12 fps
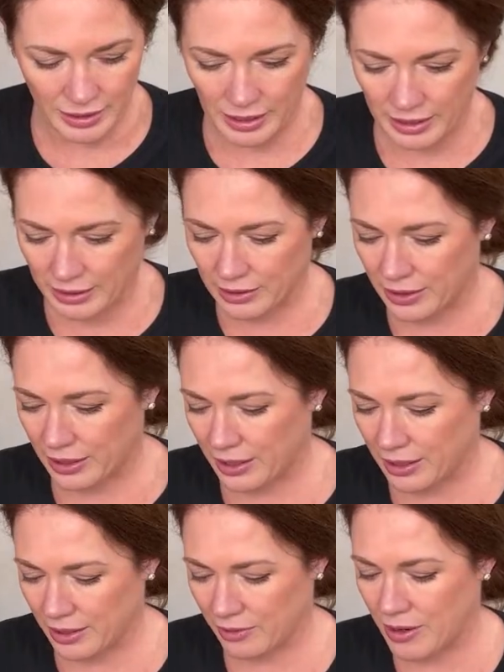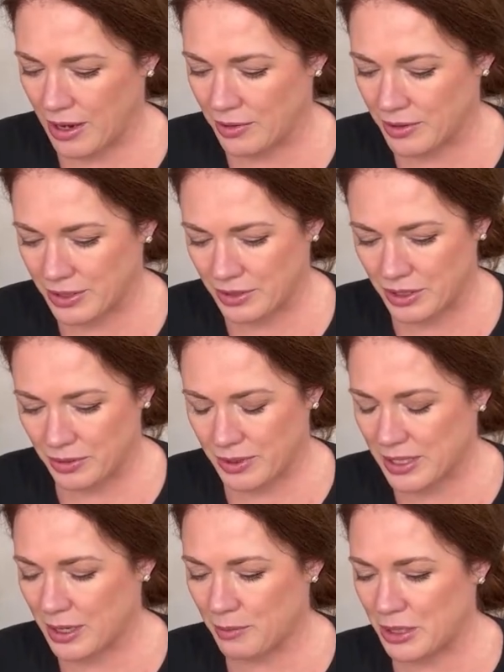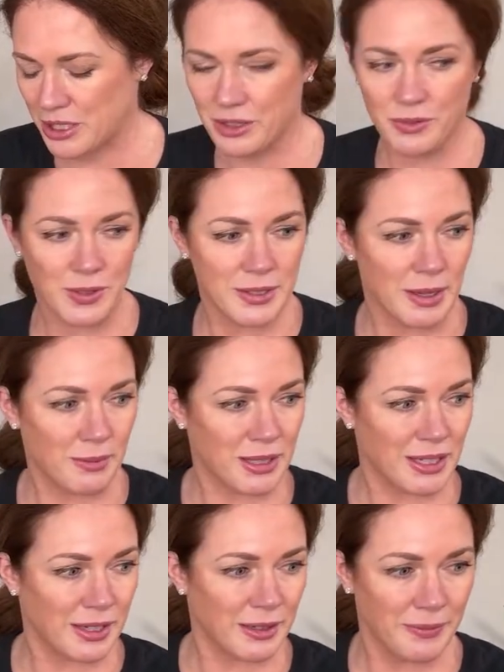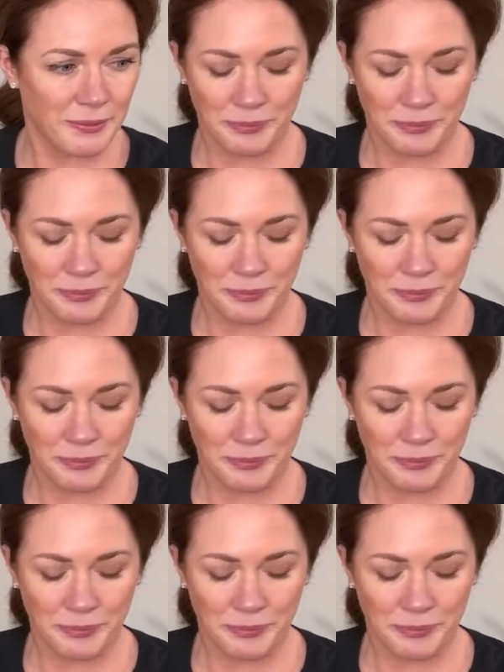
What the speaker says: like looking around. So she was on a mission for something.